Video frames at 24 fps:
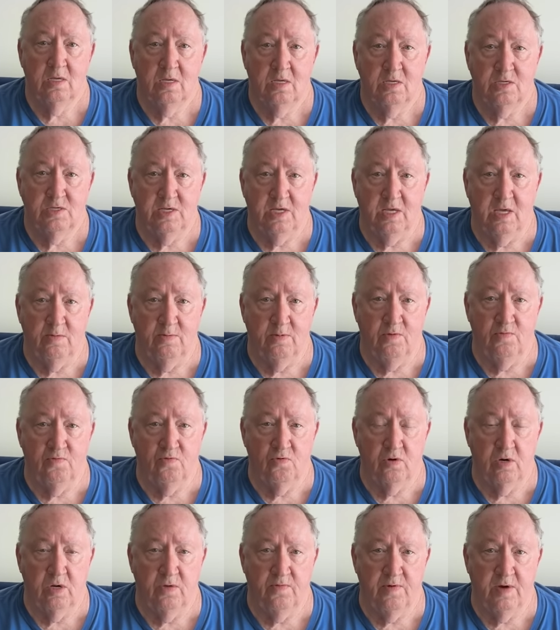She gave me
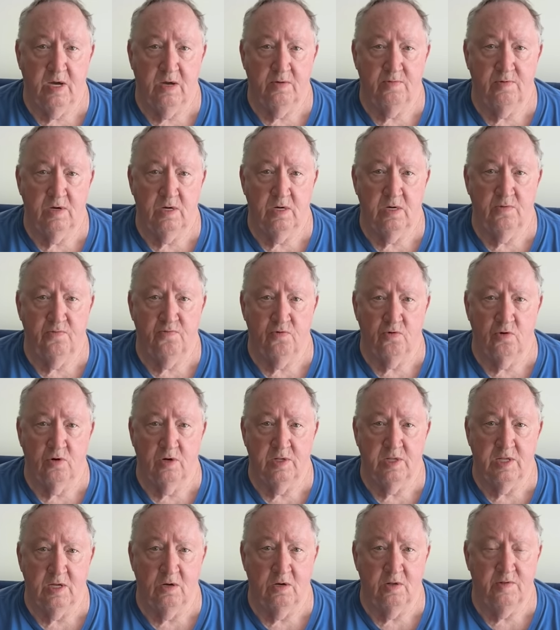$4,500 for it.
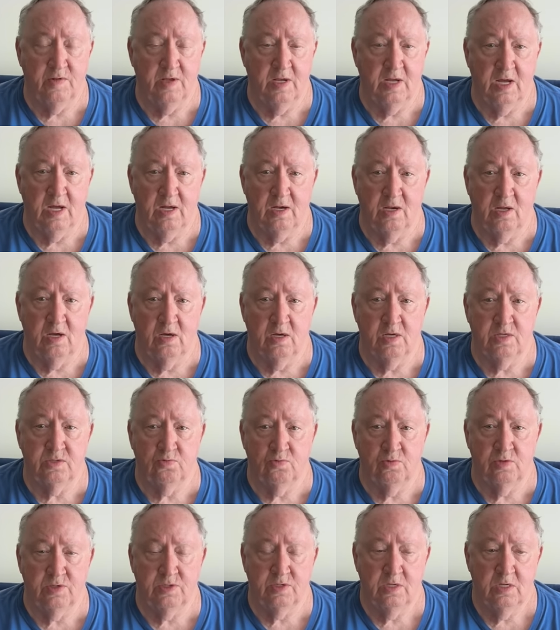The only thing I lost
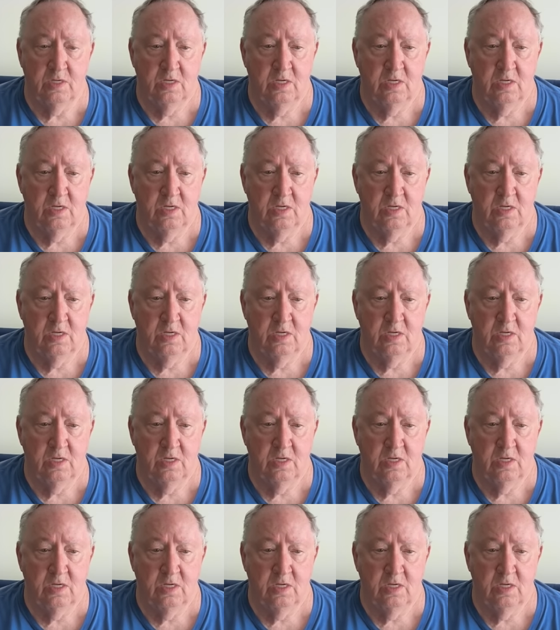was